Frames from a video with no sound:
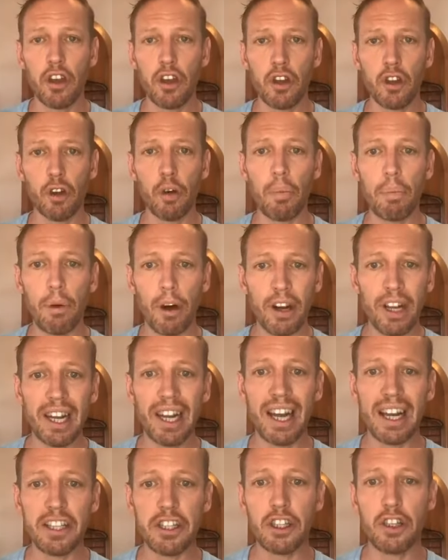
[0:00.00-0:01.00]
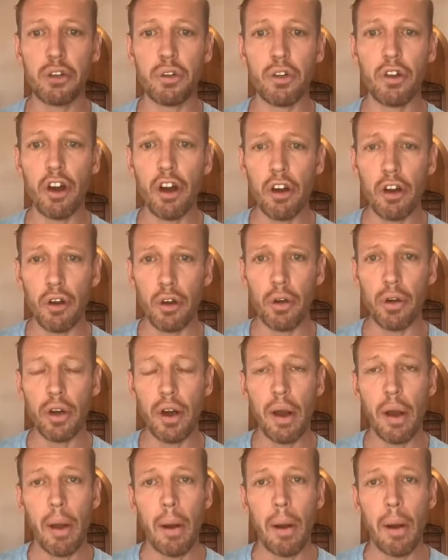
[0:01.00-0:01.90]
your body lets you know.